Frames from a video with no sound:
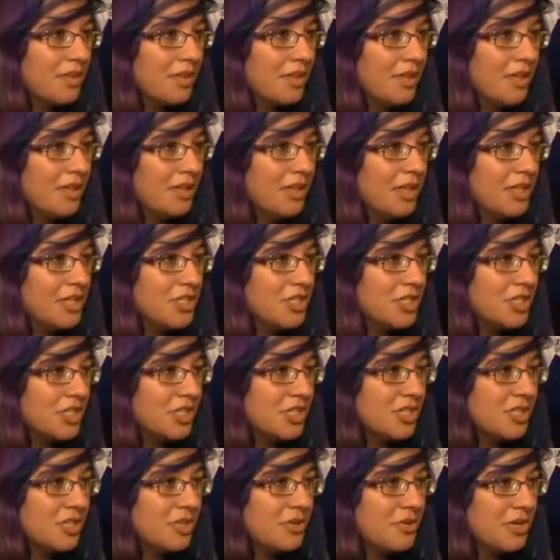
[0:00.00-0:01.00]
And he's
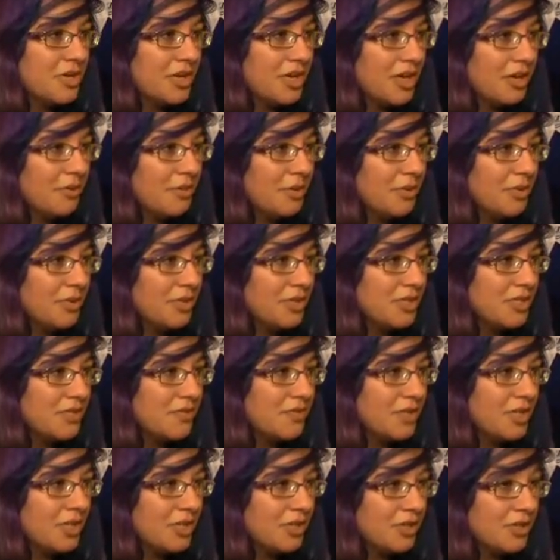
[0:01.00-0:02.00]
just so unhappy with his
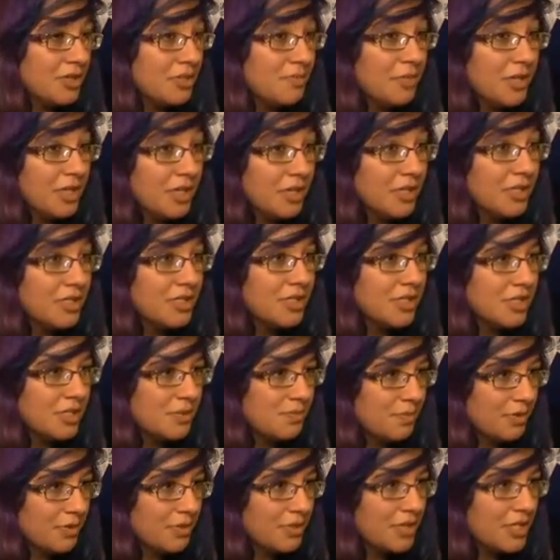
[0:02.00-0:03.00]
videos because he's
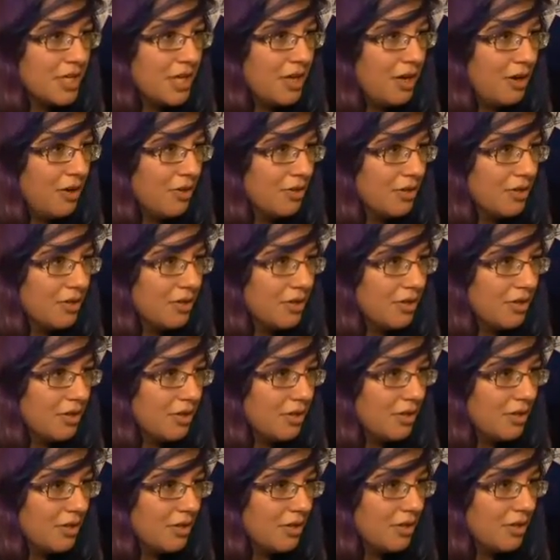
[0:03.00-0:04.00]
burnt out.
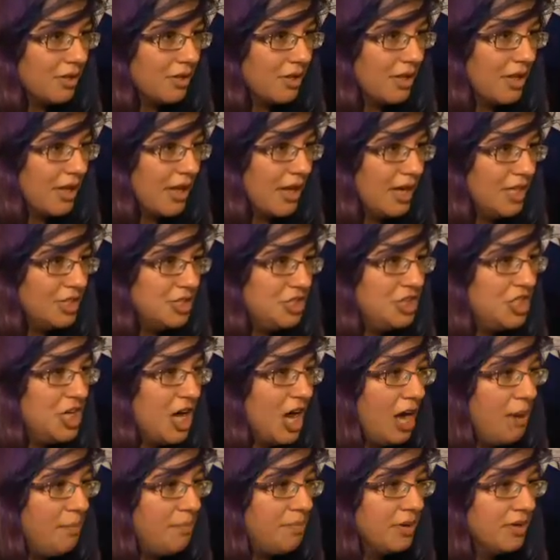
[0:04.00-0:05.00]

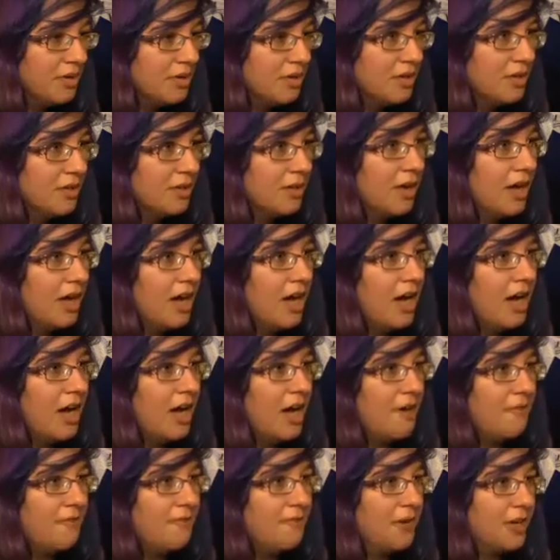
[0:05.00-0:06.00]
Jump!
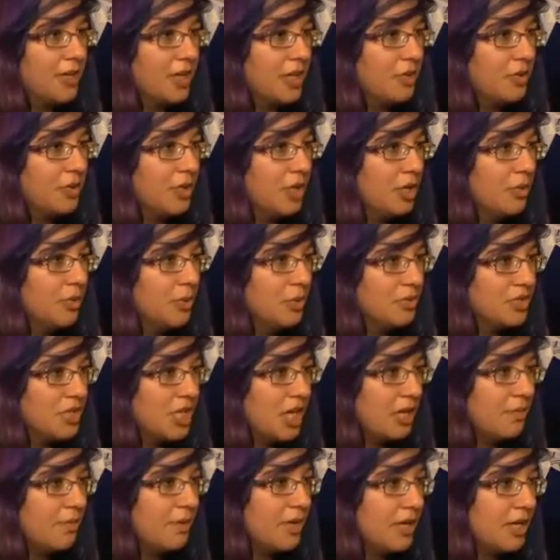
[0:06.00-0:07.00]
Haha, fuck you, you won't
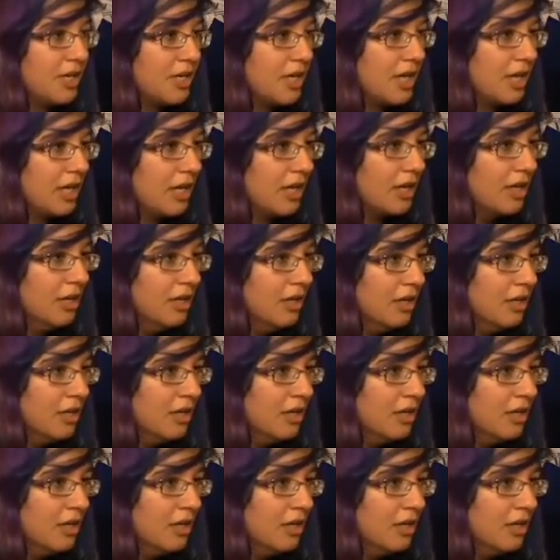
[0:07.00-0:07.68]
take me today.